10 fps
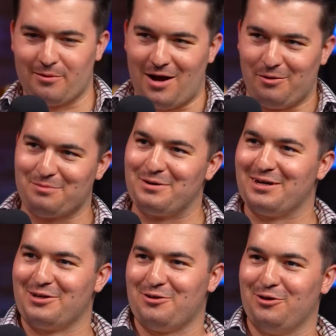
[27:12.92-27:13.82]
around with me
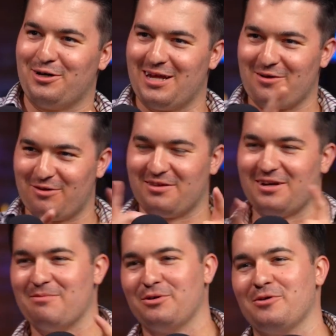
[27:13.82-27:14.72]
and you look at everything
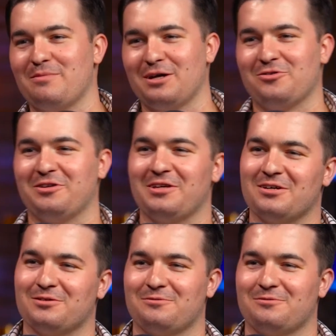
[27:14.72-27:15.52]
I'm doing to make sure the details